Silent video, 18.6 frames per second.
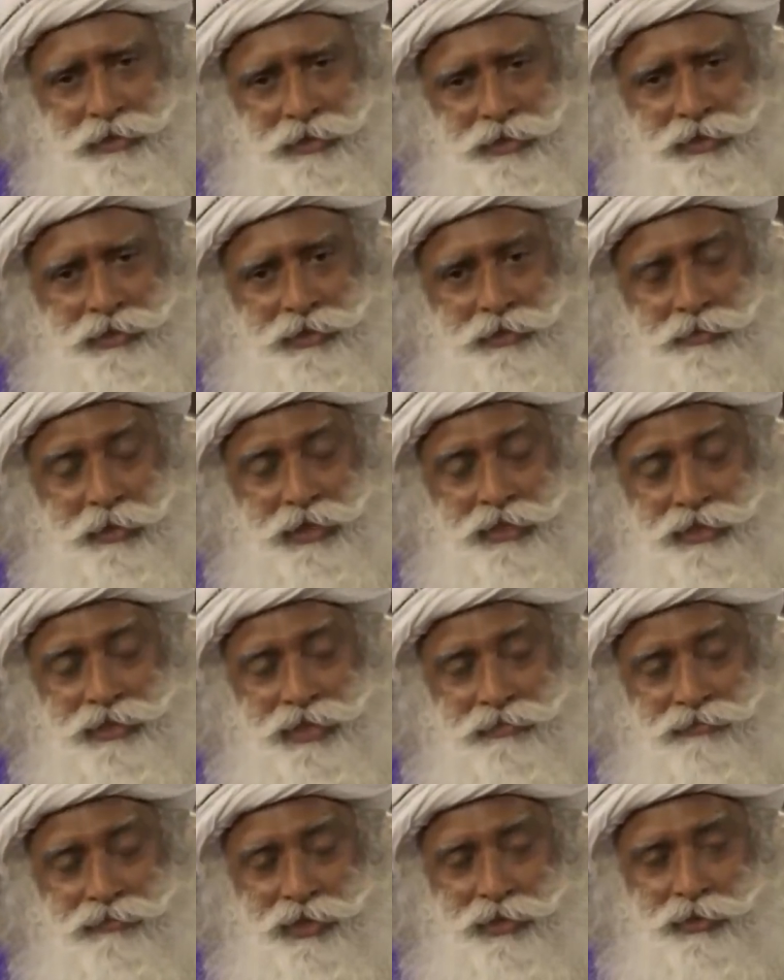is, but
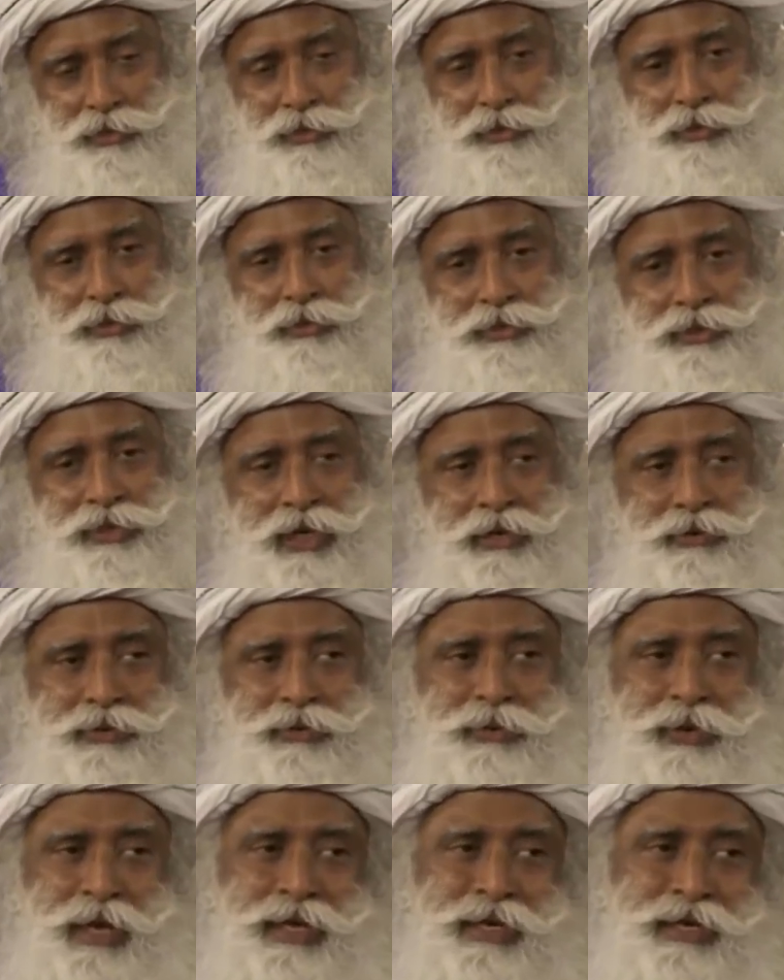someone who knows how to
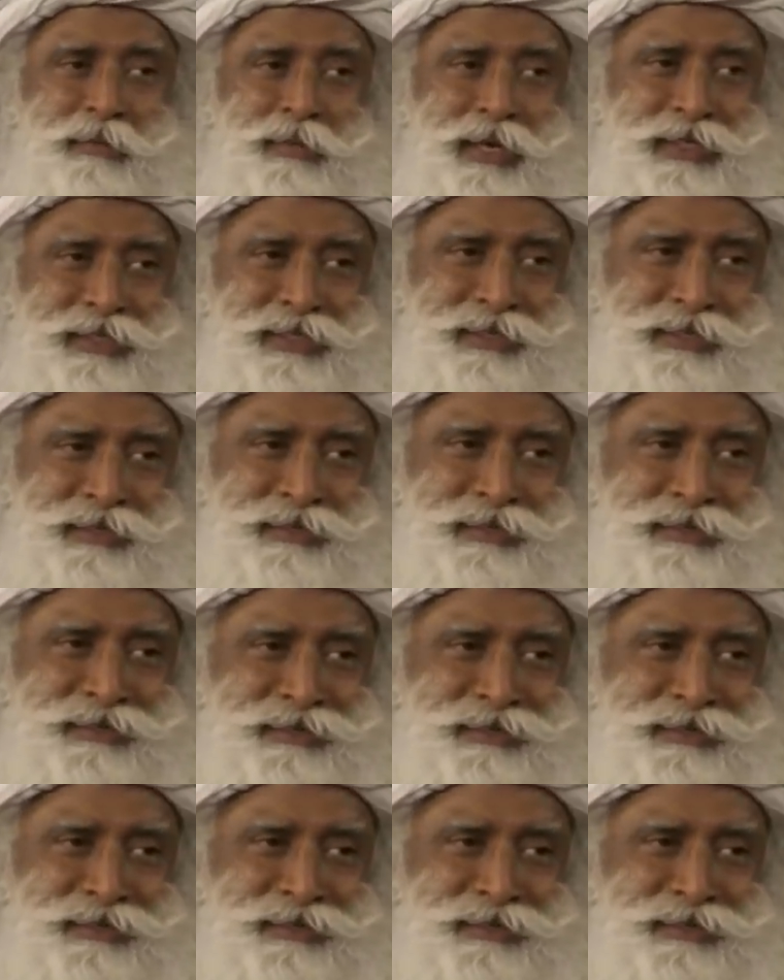ride a bicycle,